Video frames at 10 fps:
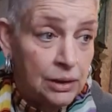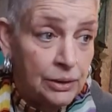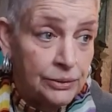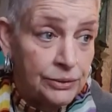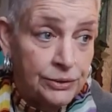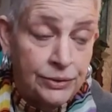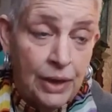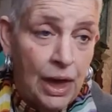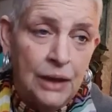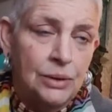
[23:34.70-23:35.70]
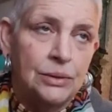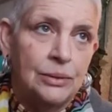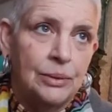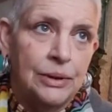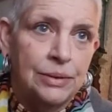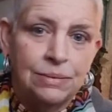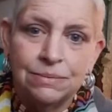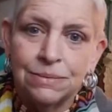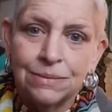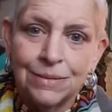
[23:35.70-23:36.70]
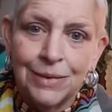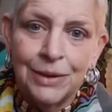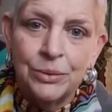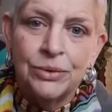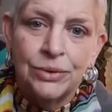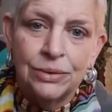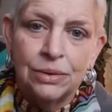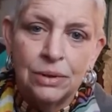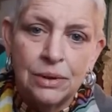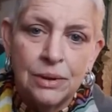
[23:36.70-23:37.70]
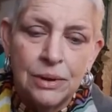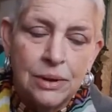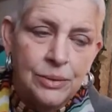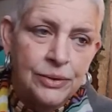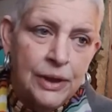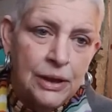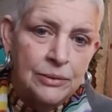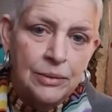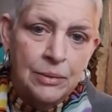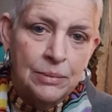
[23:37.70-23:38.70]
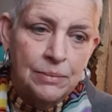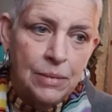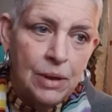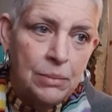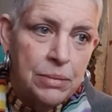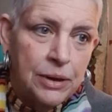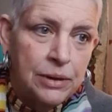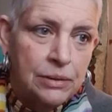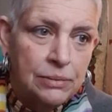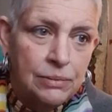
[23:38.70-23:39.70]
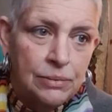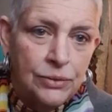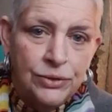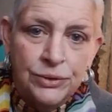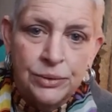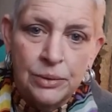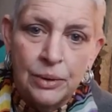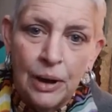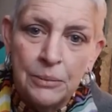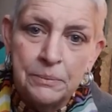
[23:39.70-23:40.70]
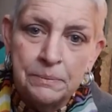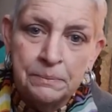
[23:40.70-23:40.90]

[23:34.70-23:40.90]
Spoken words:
you know, just, I don't know what, it was kind of a big screw up,